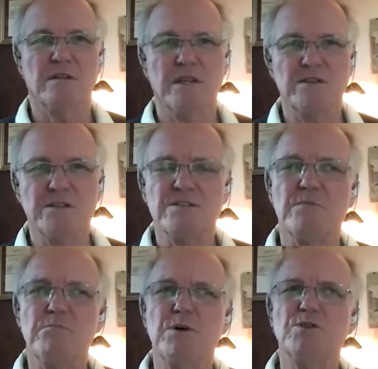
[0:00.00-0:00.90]
this
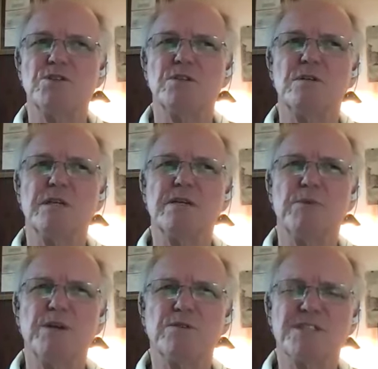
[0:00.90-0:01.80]
emotional, and
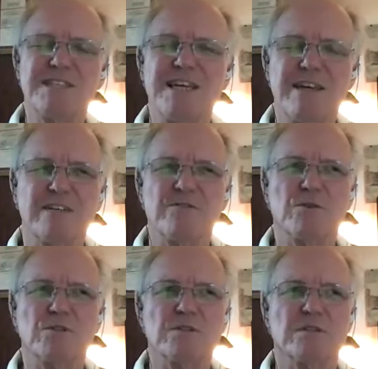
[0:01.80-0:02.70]
we don't say that, of
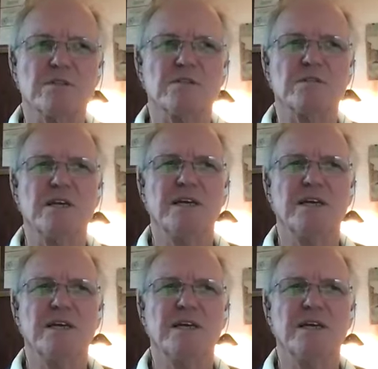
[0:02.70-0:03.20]
course, to ourselves.